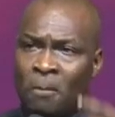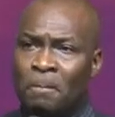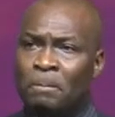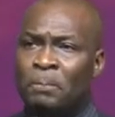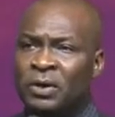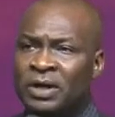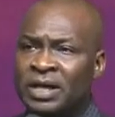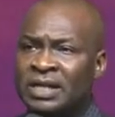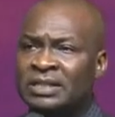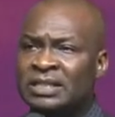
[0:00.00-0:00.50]

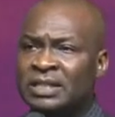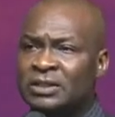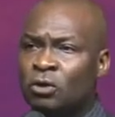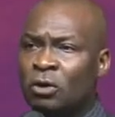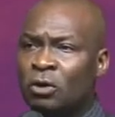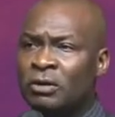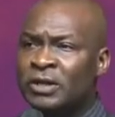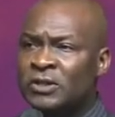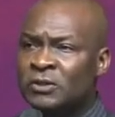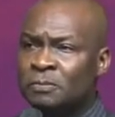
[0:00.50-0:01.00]
component is
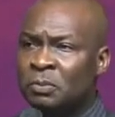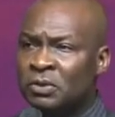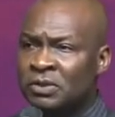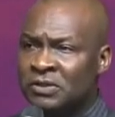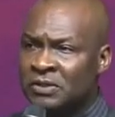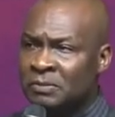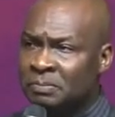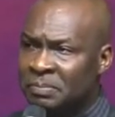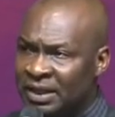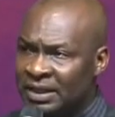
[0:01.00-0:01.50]
your
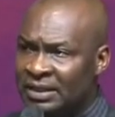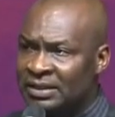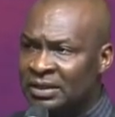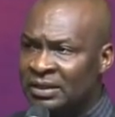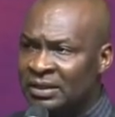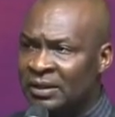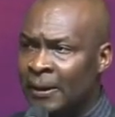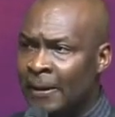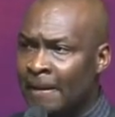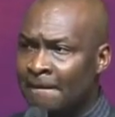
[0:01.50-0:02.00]

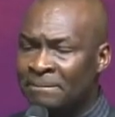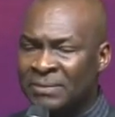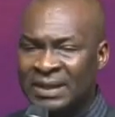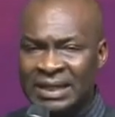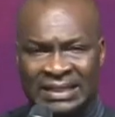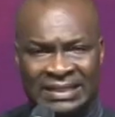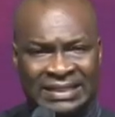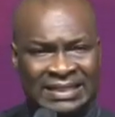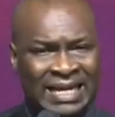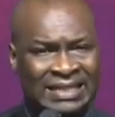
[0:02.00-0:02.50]
responsibility.
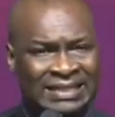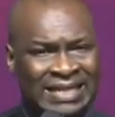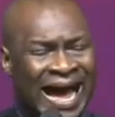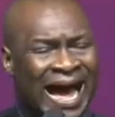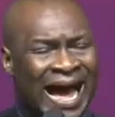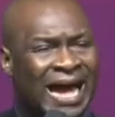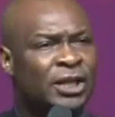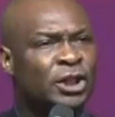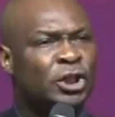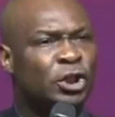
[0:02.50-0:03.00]
It says,
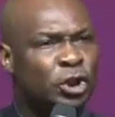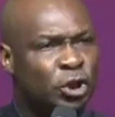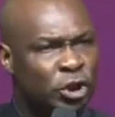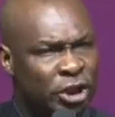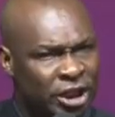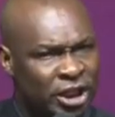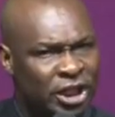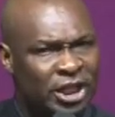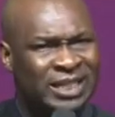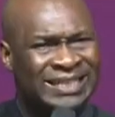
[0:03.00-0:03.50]
and
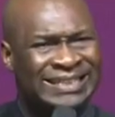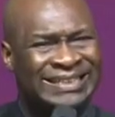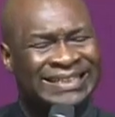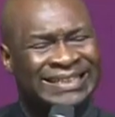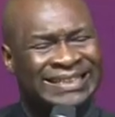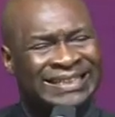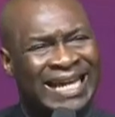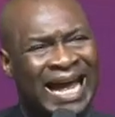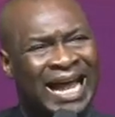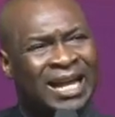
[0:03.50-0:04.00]
ye
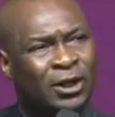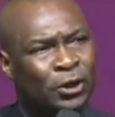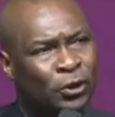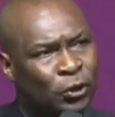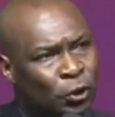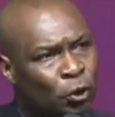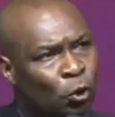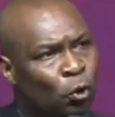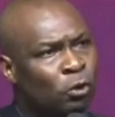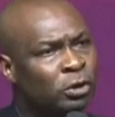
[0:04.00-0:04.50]
shall
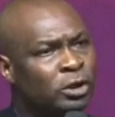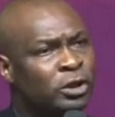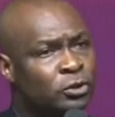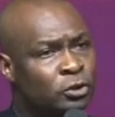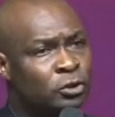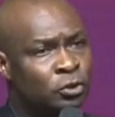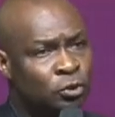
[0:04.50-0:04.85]
know the